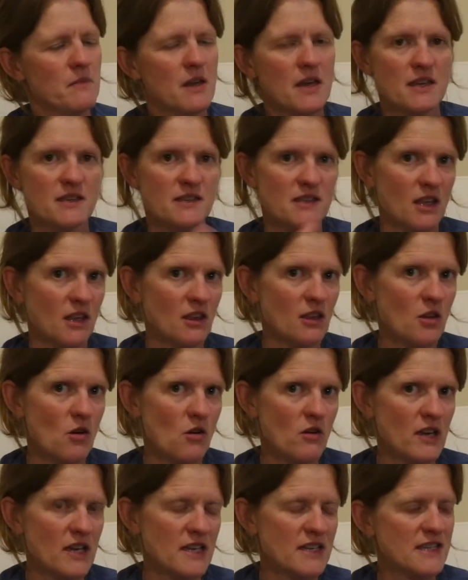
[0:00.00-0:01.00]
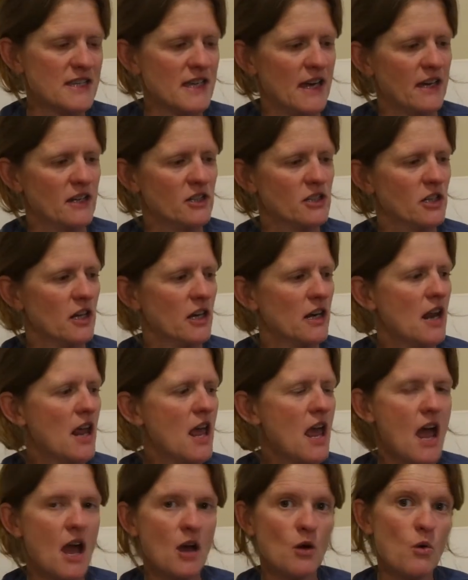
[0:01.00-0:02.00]
It's the longest section.
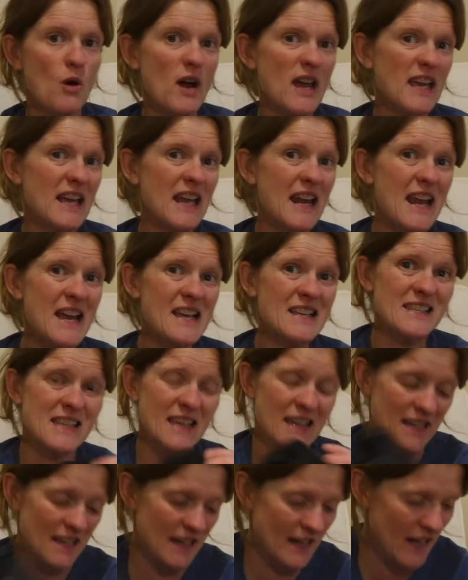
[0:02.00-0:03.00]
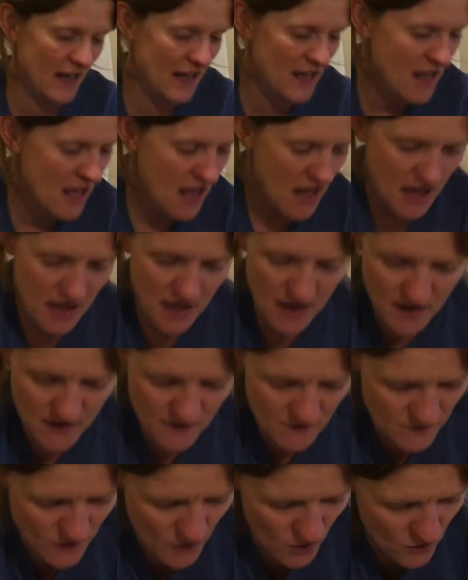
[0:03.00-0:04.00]
Quite classically, it
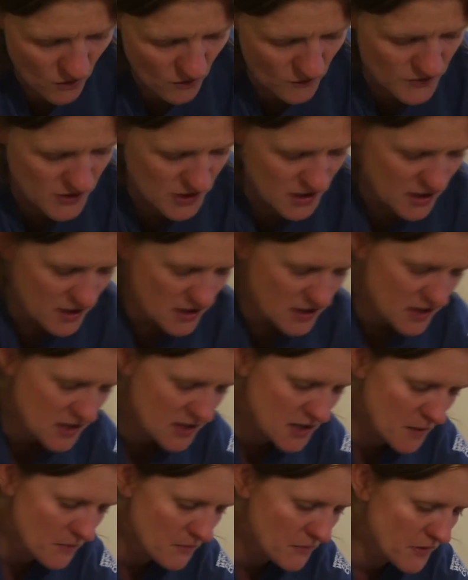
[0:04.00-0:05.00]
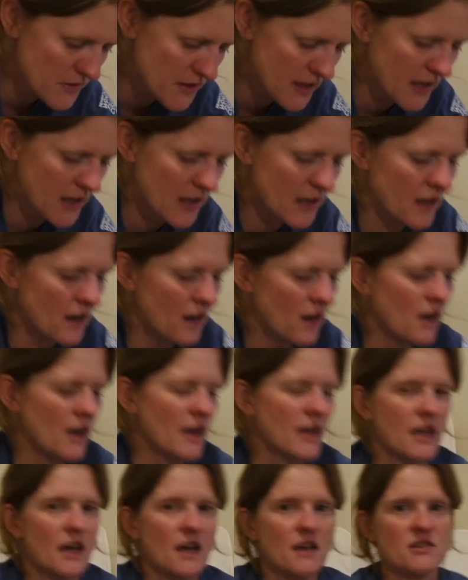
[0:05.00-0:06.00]
involves something
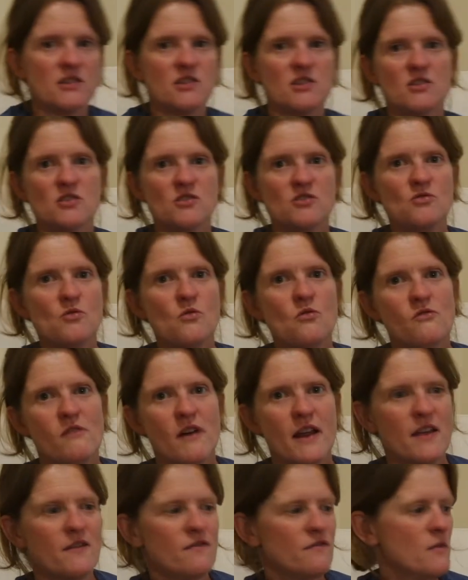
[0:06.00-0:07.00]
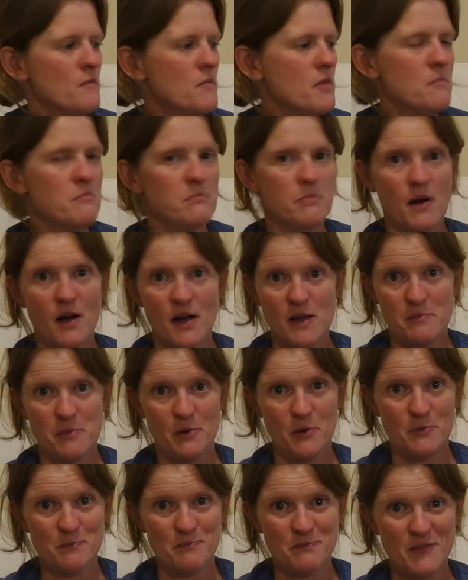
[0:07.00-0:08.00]
like a story from the
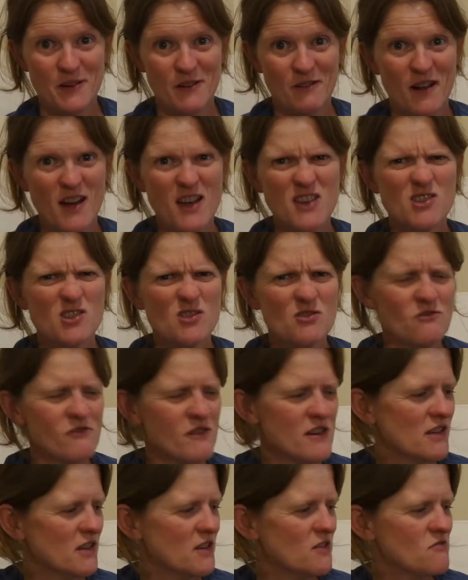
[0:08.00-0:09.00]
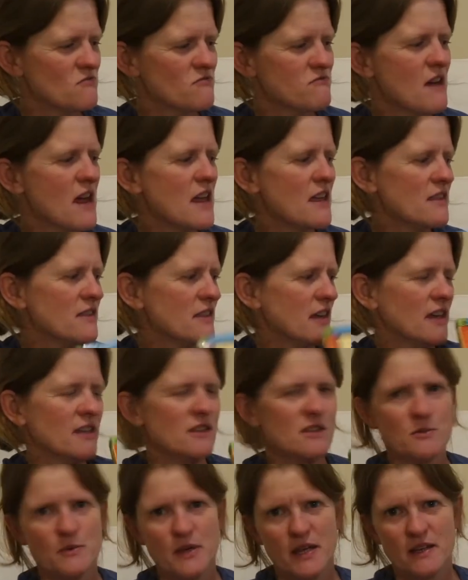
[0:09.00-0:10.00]
Bible. All right, a story is a great thing
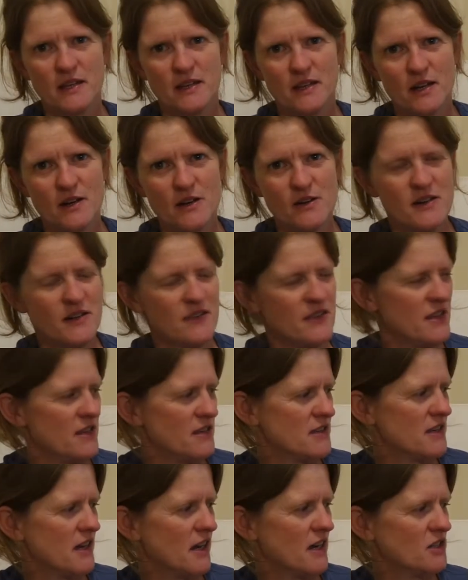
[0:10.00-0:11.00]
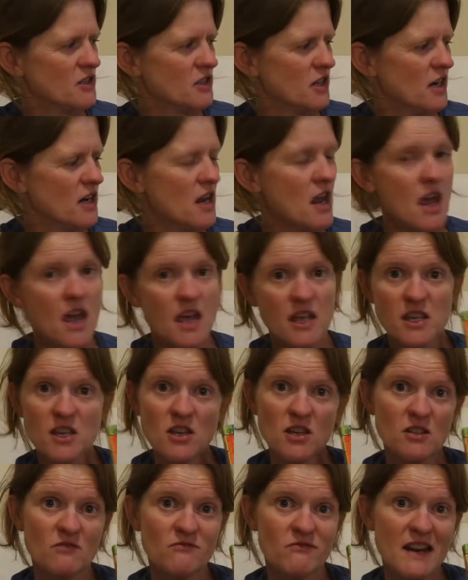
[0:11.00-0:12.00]
to include in this section. You
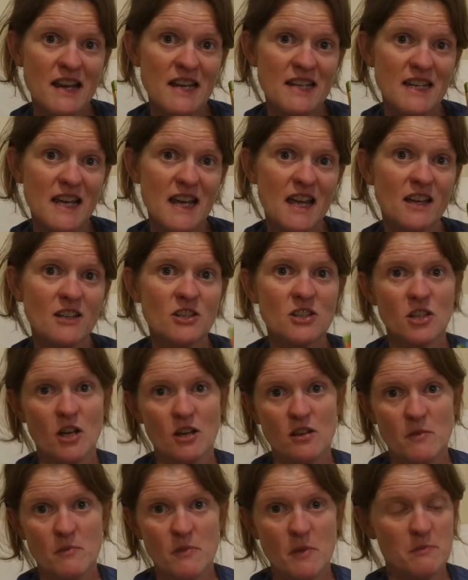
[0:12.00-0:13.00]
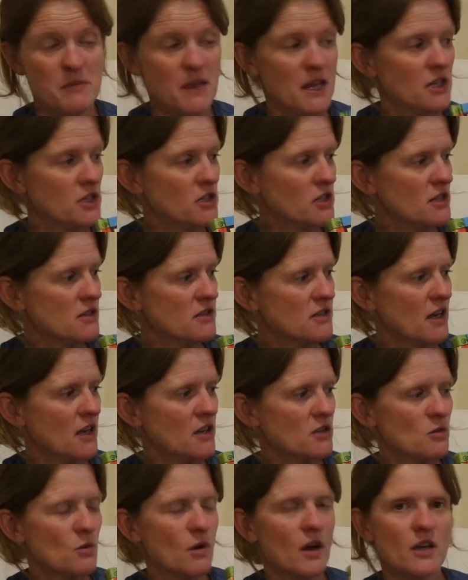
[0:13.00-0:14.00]
could read it and show them the pictures.
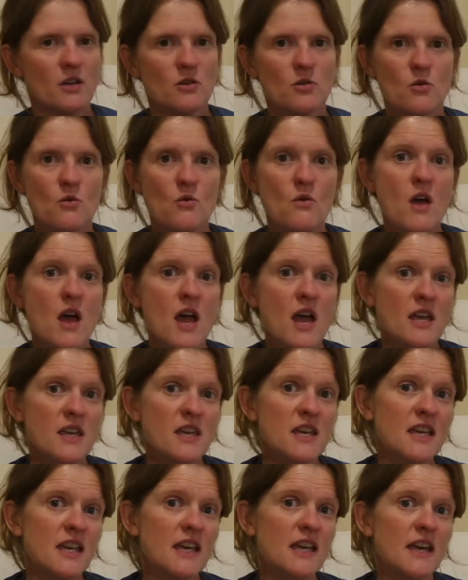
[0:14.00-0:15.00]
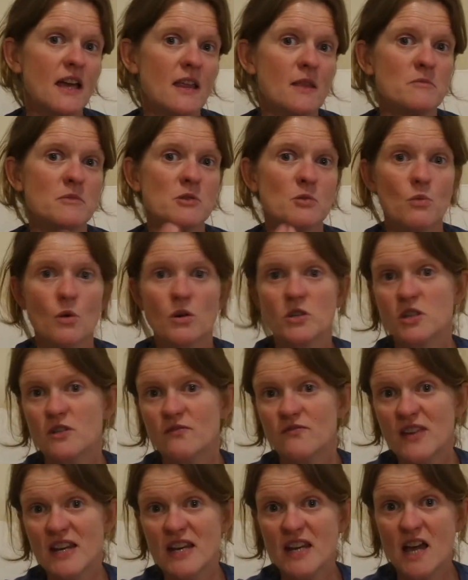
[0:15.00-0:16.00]
That's quite cool. You could get them to watch a
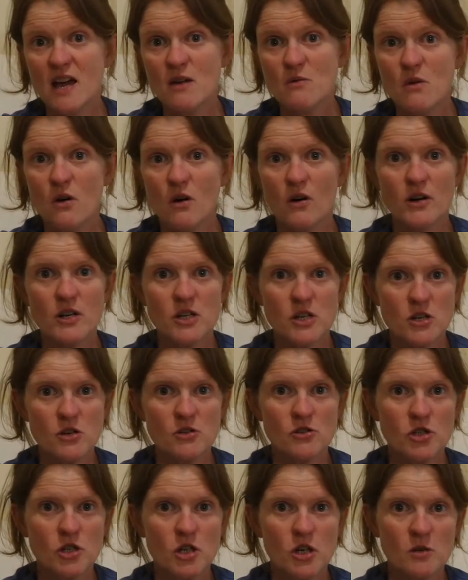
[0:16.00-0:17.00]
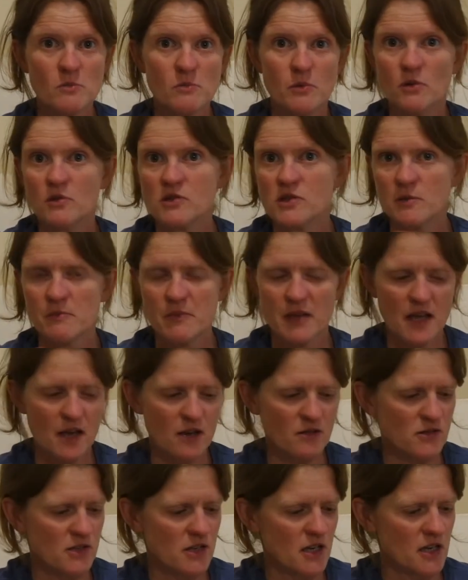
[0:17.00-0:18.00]
video on YouTube or something
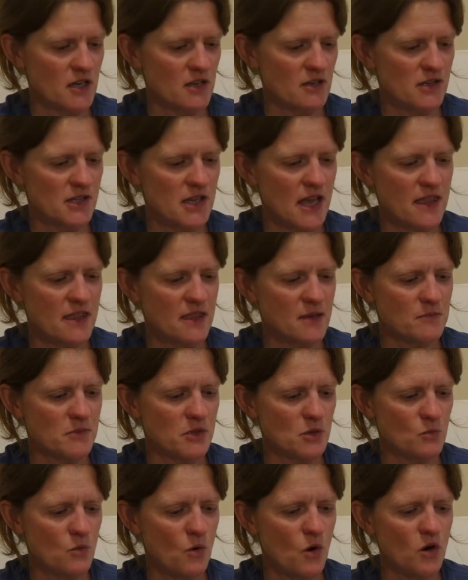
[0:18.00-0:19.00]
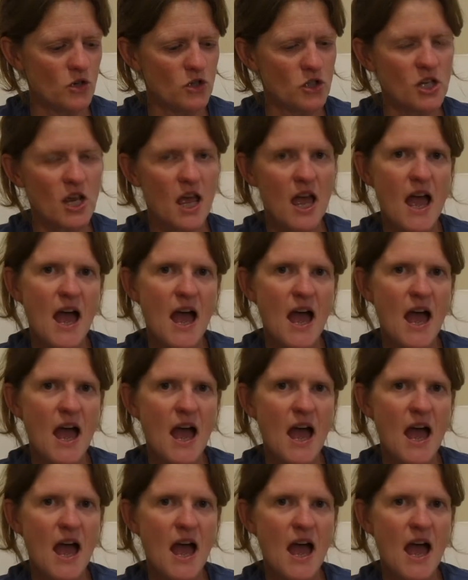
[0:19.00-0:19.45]
else that you send them to watch.